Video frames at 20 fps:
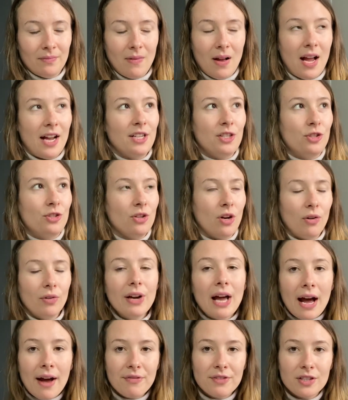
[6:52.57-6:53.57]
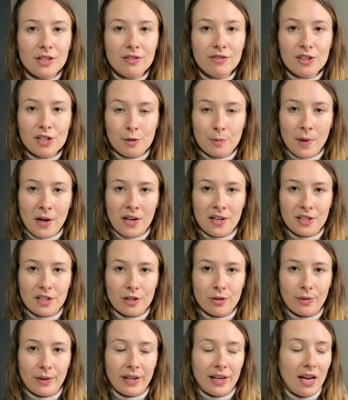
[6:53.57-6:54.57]
I don't have to respond
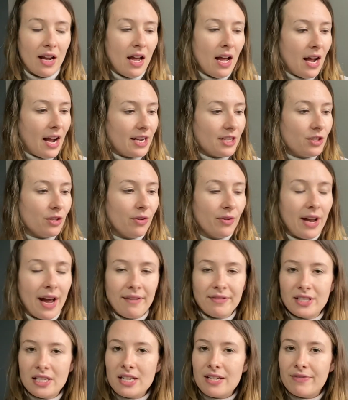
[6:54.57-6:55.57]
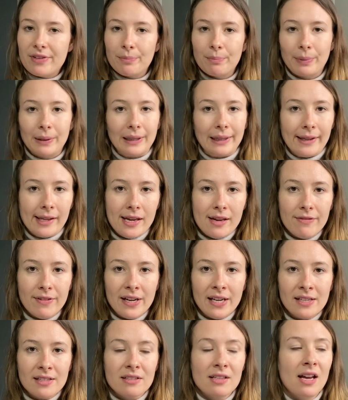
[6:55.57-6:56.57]
to it. I don't have to even believe
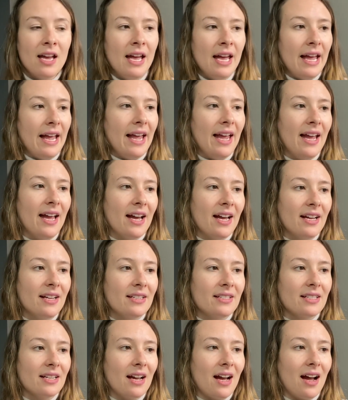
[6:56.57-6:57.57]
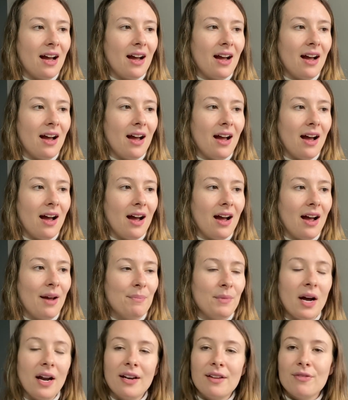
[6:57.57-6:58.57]
it. And I'm
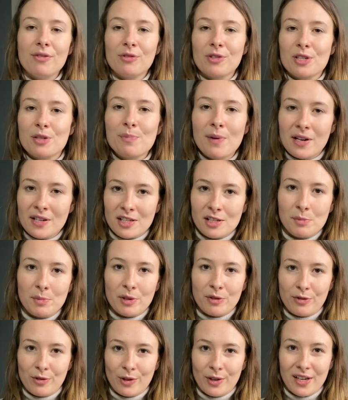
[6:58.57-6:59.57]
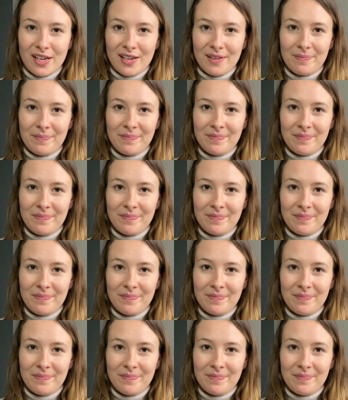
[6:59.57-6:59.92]
not even responsible for it.